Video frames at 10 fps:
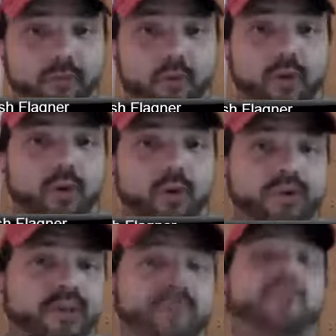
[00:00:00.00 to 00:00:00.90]
or
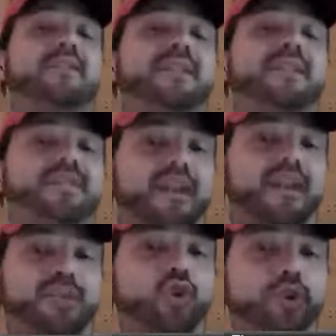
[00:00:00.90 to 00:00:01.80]
teams that are at least
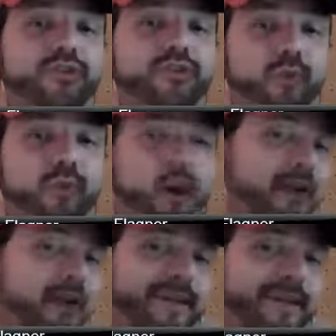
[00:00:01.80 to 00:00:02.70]
as good as you
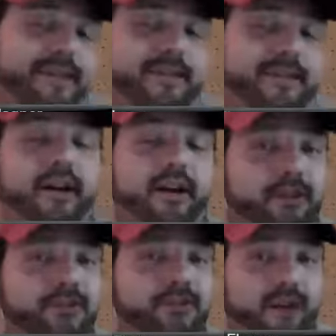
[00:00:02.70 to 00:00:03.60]
are, and I think the
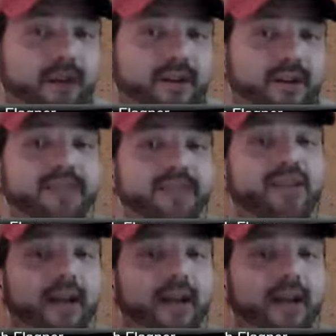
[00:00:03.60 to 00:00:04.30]
Tigers are better than us